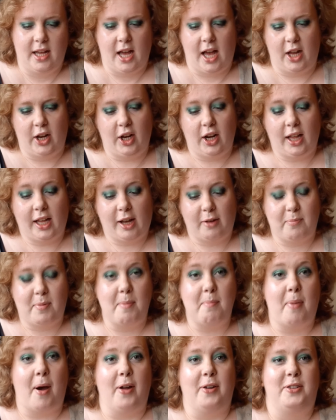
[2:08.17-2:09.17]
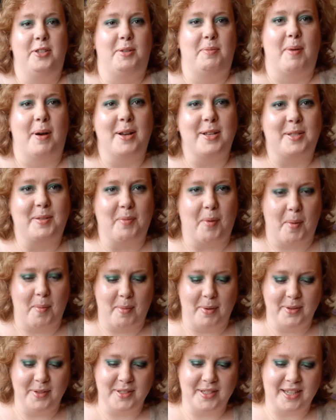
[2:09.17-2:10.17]
I look like I've been punched by a small
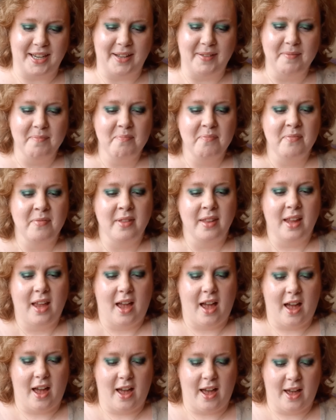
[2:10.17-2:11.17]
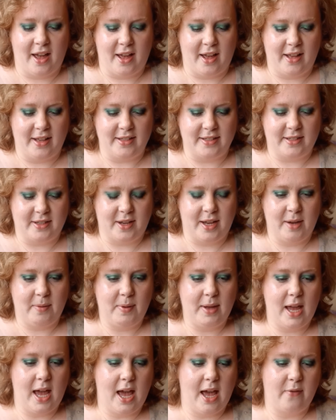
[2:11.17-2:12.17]
monster. So here
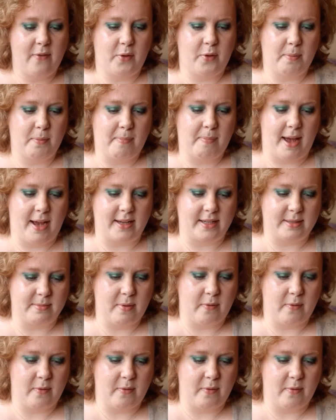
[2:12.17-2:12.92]
we have on the back some